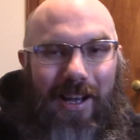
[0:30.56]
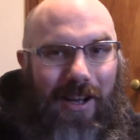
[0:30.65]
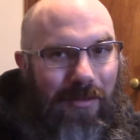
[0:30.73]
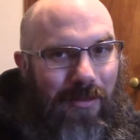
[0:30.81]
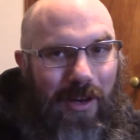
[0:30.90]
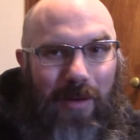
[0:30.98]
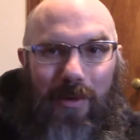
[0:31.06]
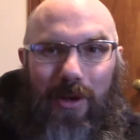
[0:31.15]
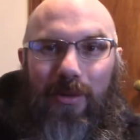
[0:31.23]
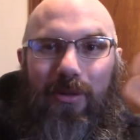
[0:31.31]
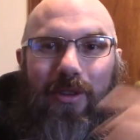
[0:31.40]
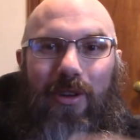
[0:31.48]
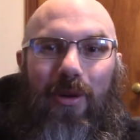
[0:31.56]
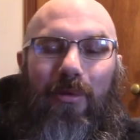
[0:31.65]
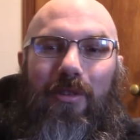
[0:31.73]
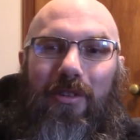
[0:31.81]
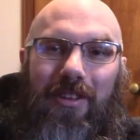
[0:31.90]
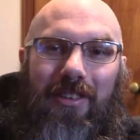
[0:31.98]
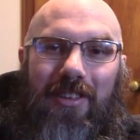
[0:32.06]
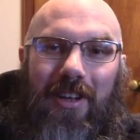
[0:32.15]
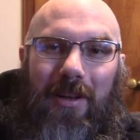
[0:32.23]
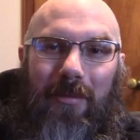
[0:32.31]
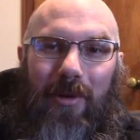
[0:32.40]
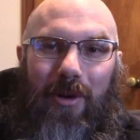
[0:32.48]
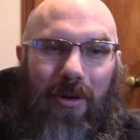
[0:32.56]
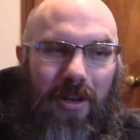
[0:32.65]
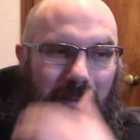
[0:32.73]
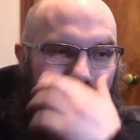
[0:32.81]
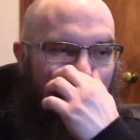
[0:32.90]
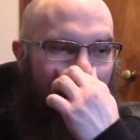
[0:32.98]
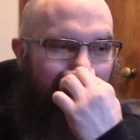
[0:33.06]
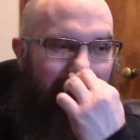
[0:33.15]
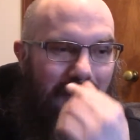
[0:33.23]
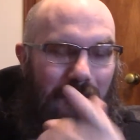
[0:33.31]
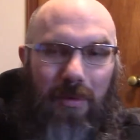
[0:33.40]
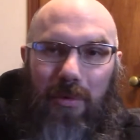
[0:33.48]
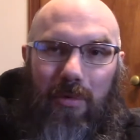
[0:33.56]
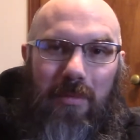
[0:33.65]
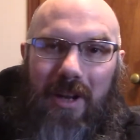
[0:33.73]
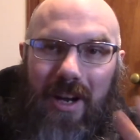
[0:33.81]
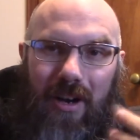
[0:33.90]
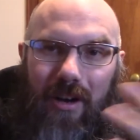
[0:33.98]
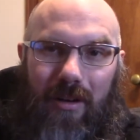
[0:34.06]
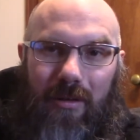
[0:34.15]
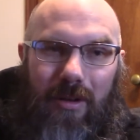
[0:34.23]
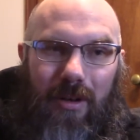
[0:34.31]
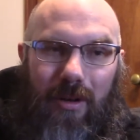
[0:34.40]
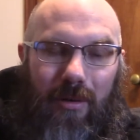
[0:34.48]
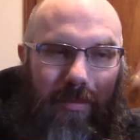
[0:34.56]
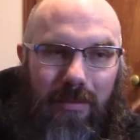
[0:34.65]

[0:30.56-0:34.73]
for anybody who's alone during this time, or even if you just have a roommate, or you know,